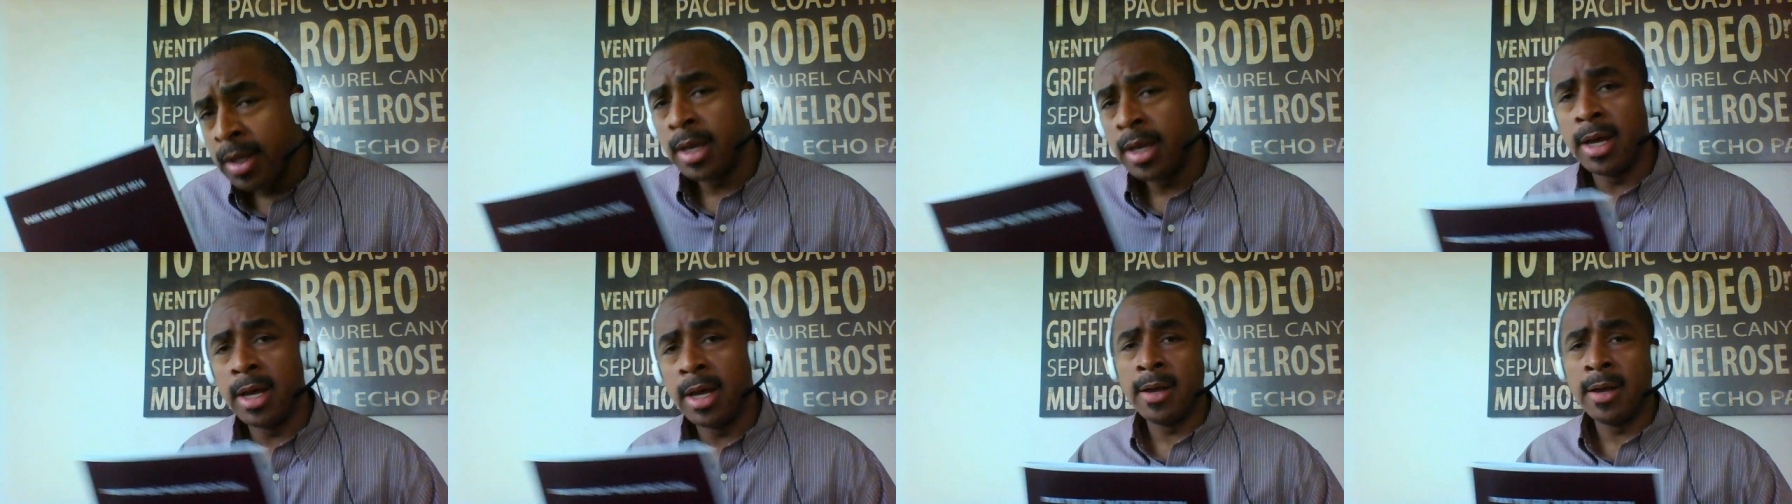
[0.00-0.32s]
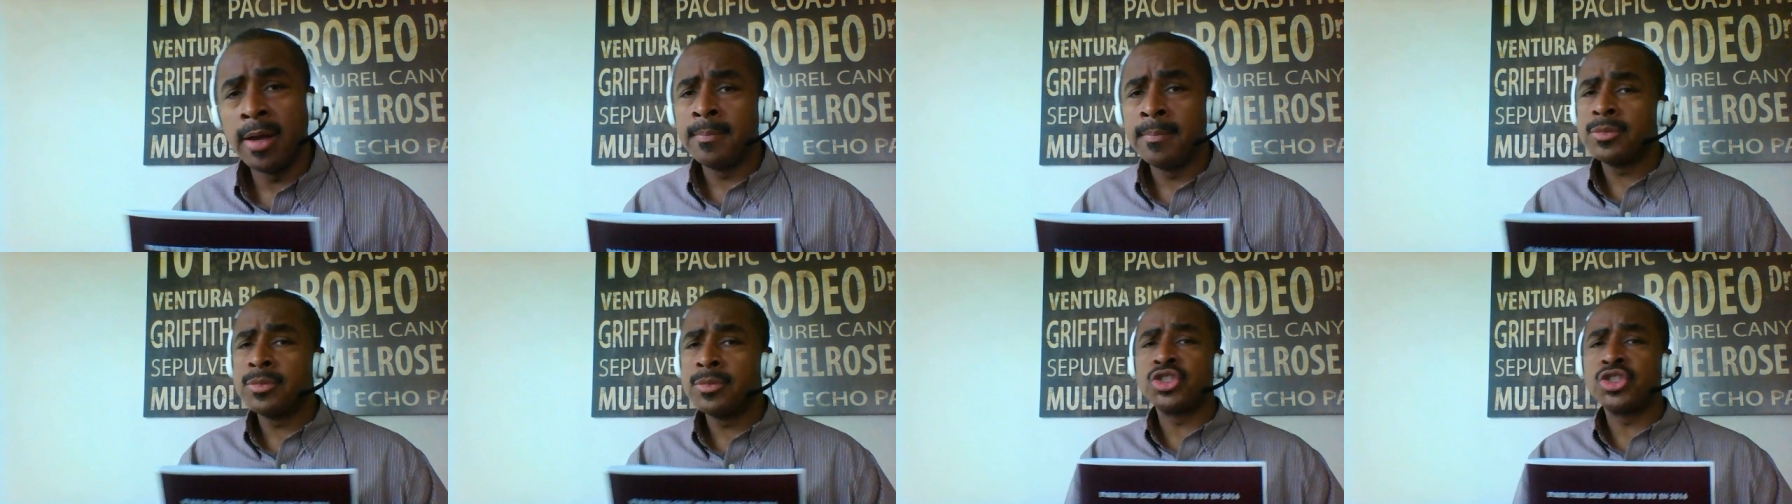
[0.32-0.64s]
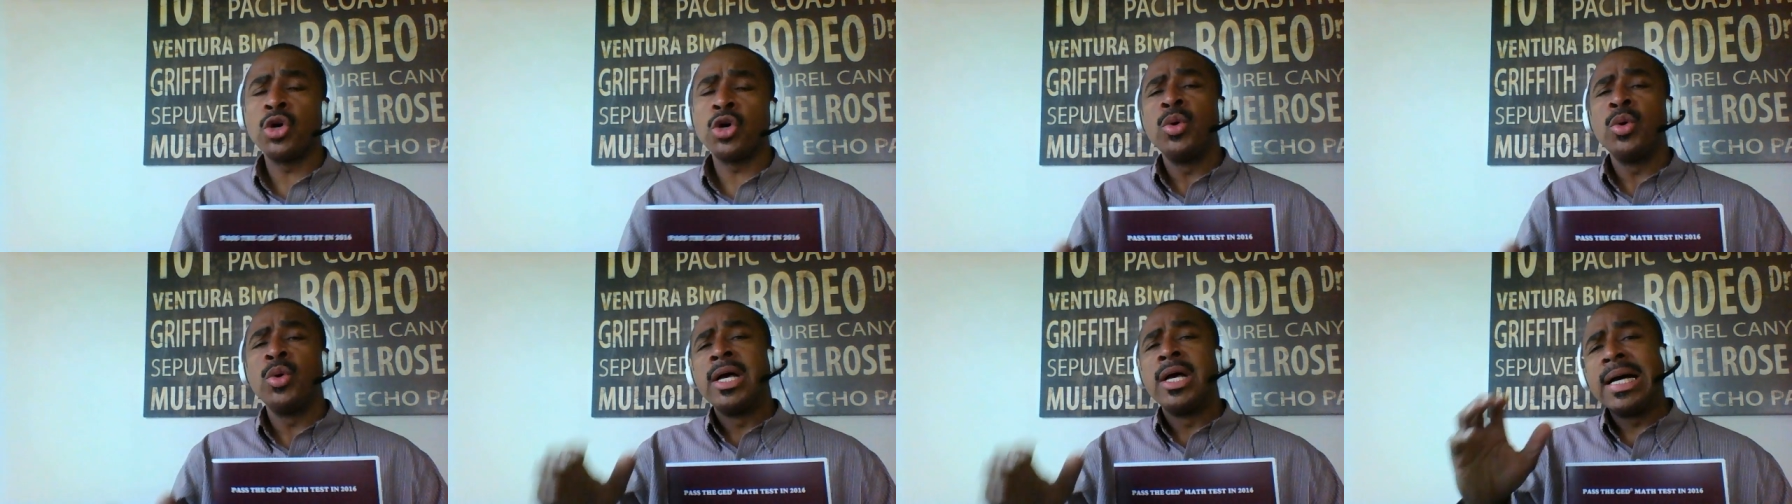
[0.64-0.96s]
Um,
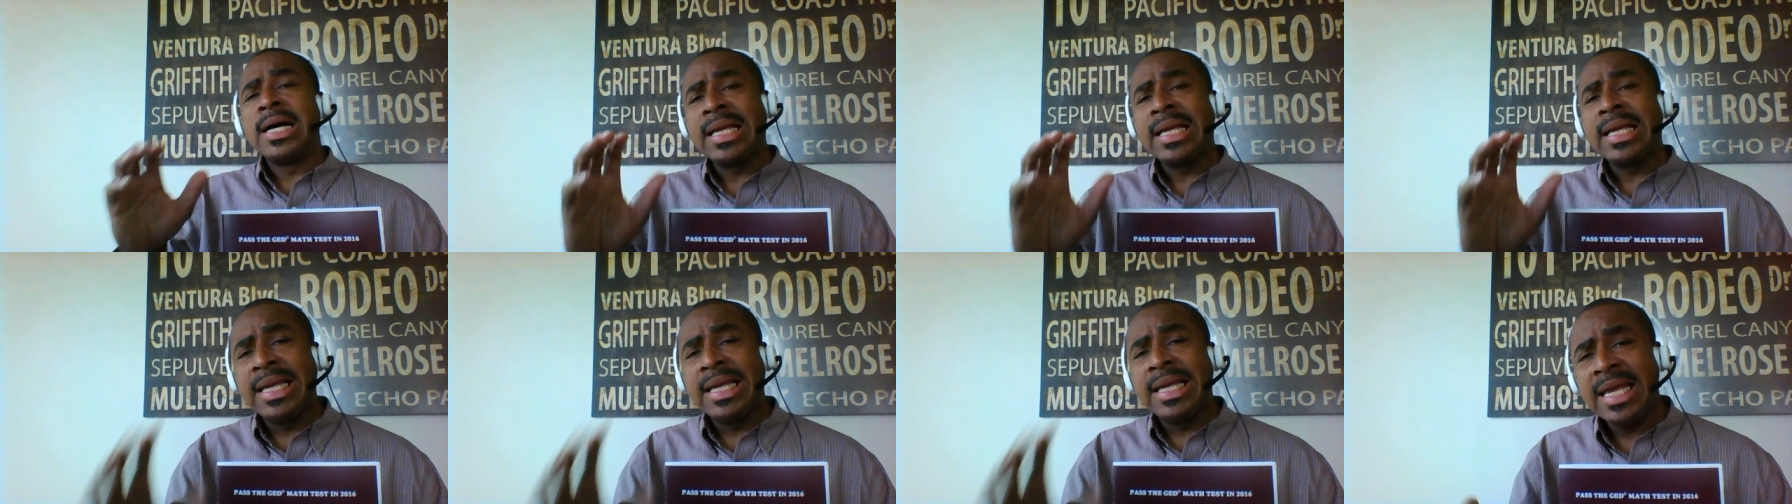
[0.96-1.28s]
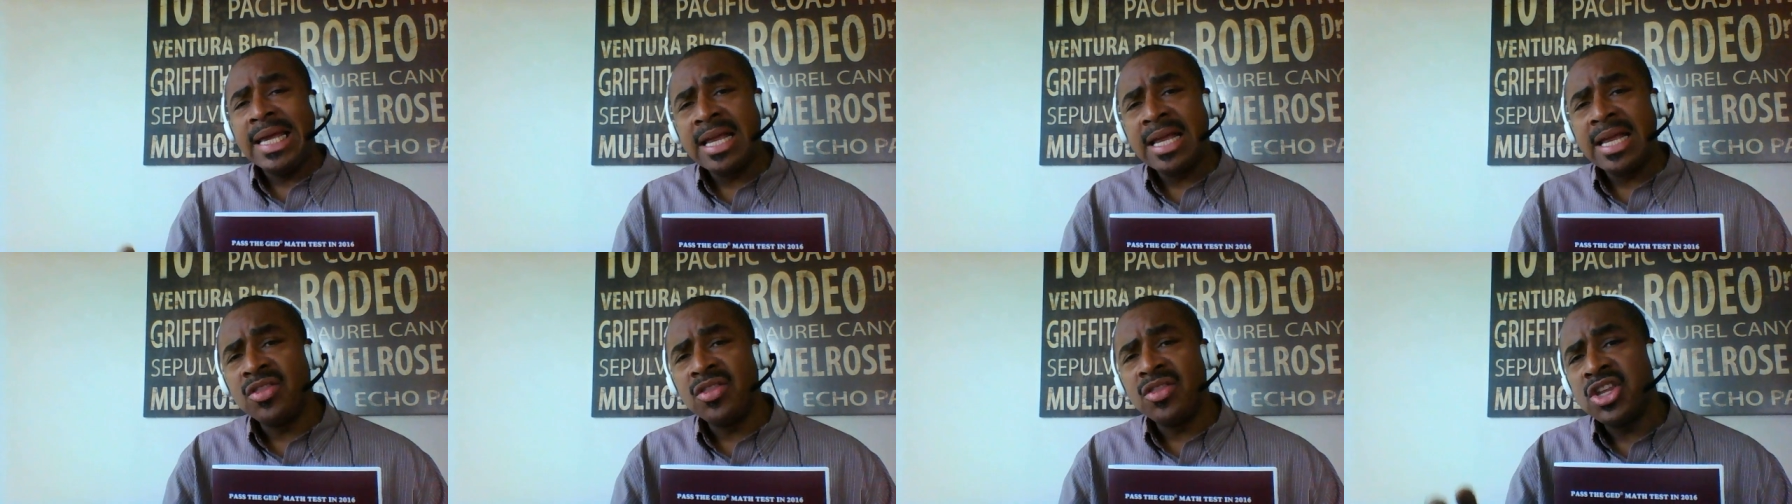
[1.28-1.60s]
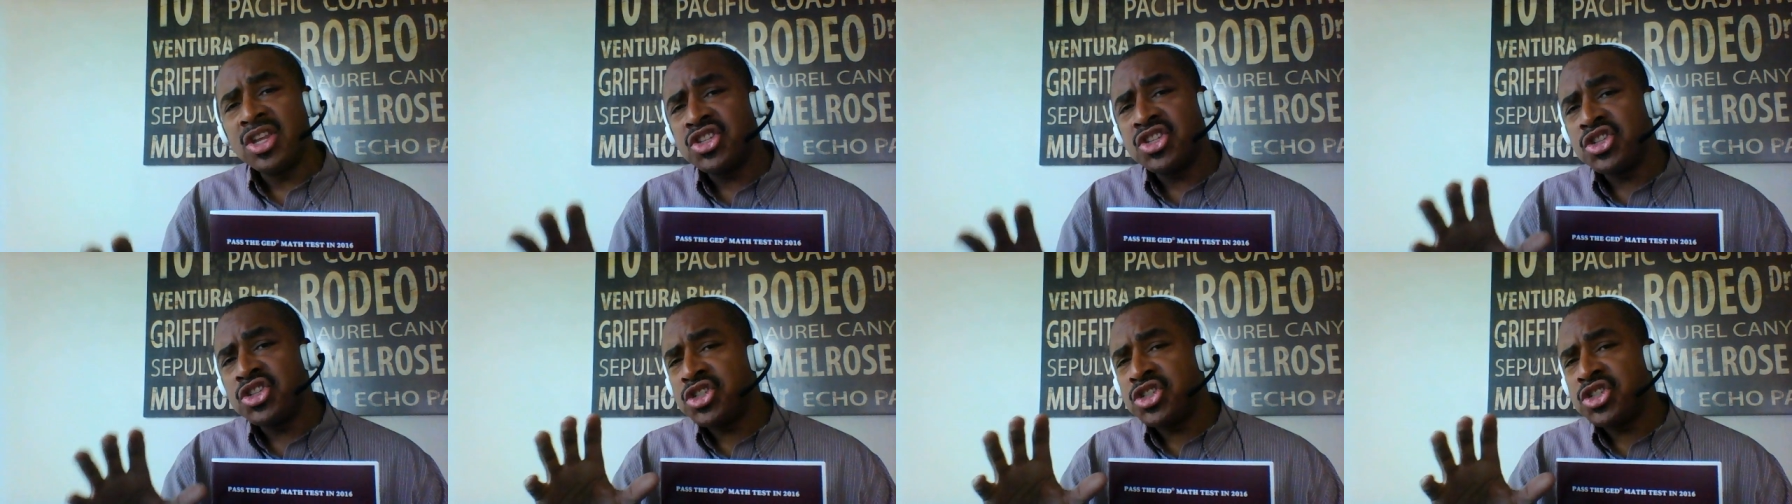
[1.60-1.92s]
so again,
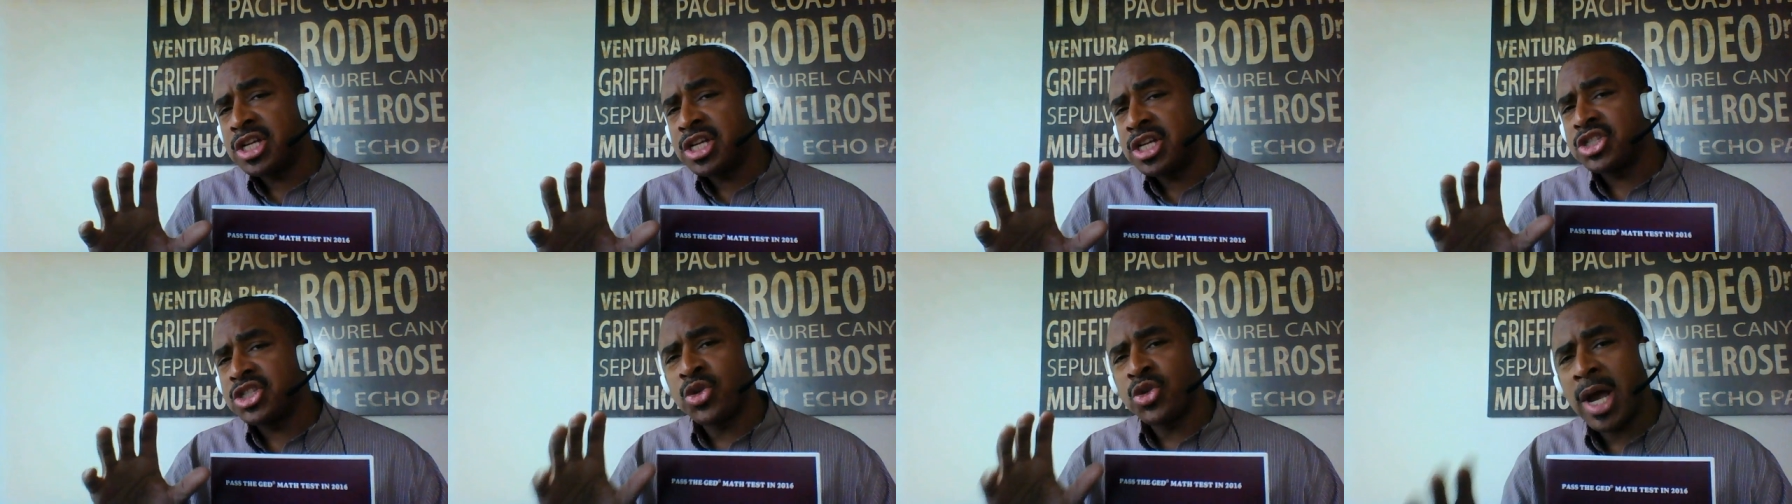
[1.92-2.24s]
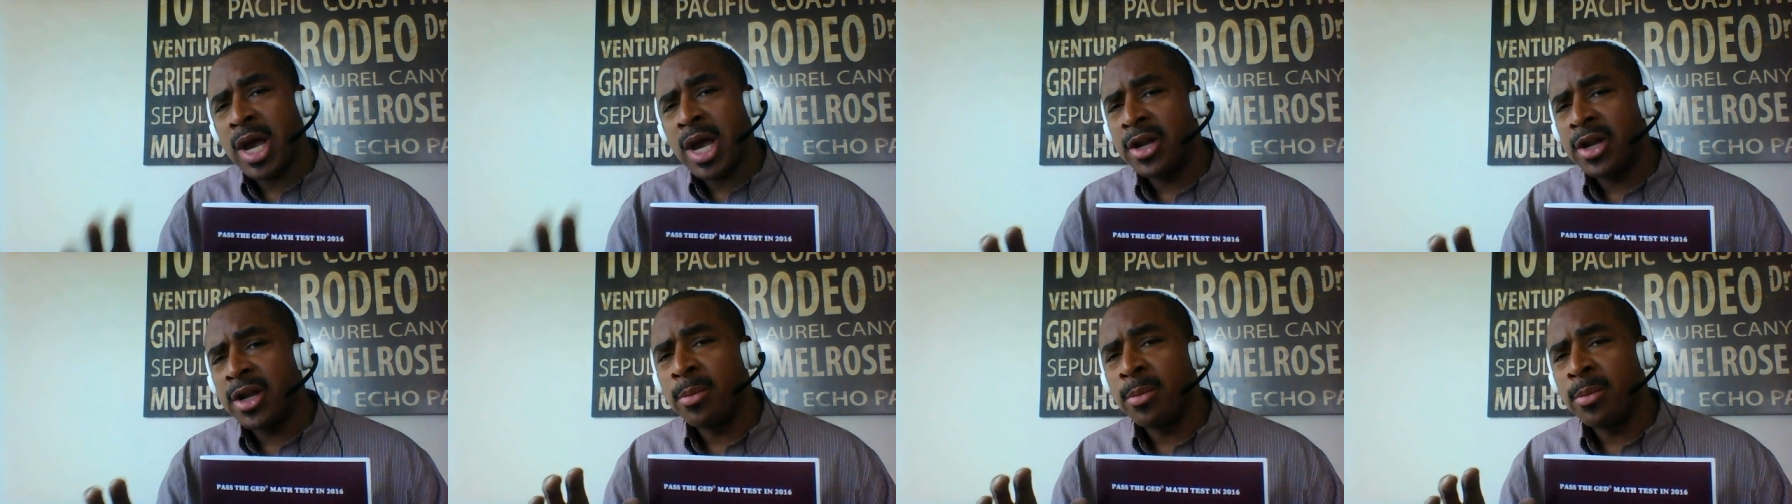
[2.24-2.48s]
this is just trying